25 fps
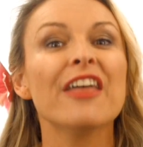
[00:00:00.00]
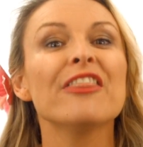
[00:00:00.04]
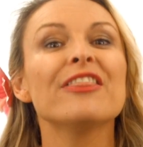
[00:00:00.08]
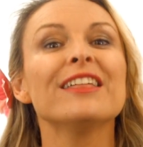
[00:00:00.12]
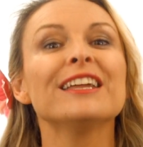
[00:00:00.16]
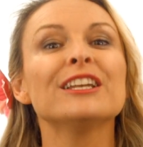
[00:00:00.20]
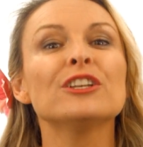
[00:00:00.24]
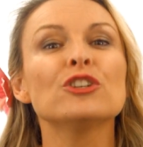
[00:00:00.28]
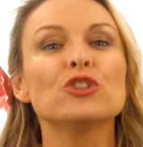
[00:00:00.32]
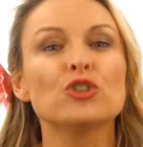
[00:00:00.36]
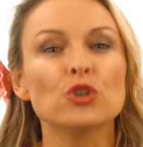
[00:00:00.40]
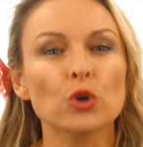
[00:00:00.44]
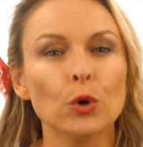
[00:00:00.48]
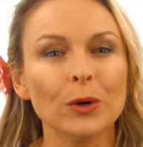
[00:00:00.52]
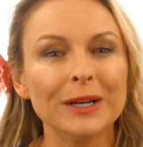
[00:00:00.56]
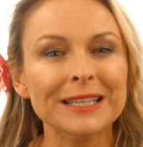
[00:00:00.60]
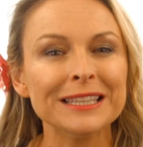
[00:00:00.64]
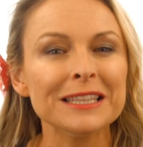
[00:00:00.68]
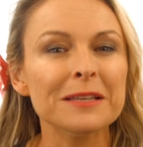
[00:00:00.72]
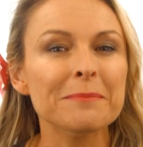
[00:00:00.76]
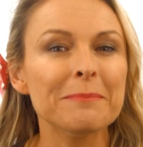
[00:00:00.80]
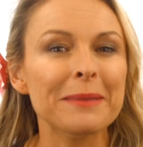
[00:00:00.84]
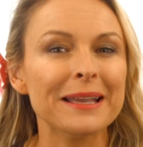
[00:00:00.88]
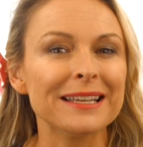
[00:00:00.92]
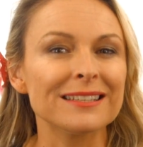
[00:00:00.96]
then
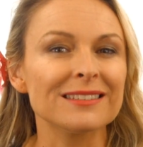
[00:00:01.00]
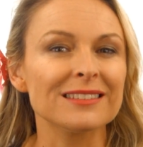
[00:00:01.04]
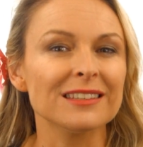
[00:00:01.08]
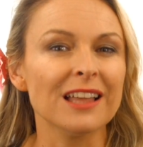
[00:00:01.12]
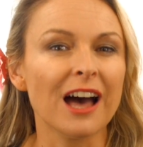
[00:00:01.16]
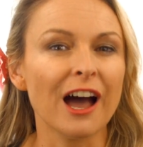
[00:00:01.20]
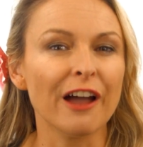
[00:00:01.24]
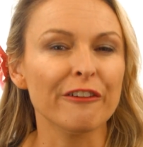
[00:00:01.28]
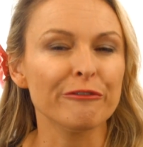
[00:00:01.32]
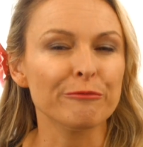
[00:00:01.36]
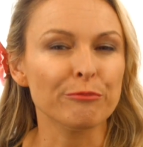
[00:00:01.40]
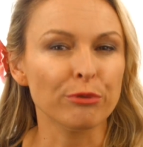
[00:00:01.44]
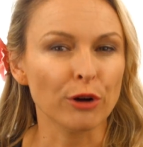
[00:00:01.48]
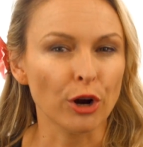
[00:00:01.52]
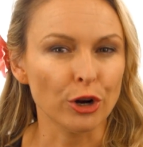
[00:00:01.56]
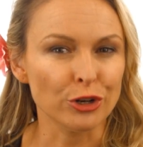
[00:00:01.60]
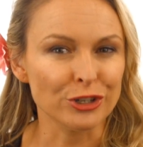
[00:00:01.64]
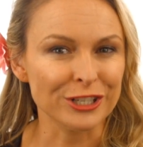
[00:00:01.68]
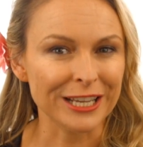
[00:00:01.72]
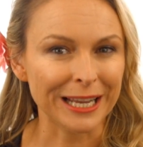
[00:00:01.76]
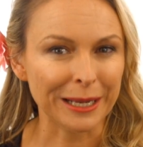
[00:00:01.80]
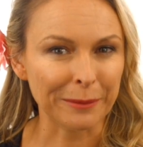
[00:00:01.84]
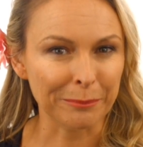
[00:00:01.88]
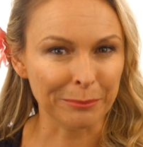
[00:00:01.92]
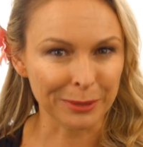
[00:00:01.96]
join the Best Life
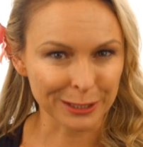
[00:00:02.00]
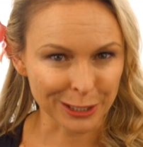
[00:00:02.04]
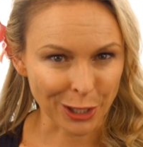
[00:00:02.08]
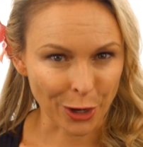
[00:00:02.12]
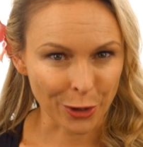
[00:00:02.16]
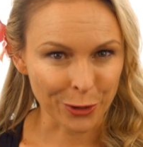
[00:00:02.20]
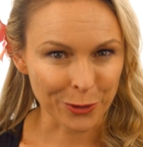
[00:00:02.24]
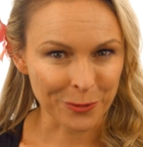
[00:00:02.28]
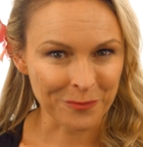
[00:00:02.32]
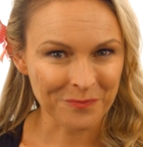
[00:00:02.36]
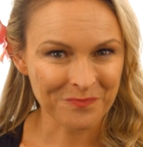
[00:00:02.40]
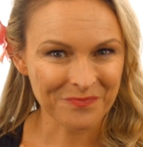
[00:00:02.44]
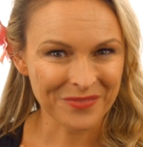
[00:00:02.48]
Project below.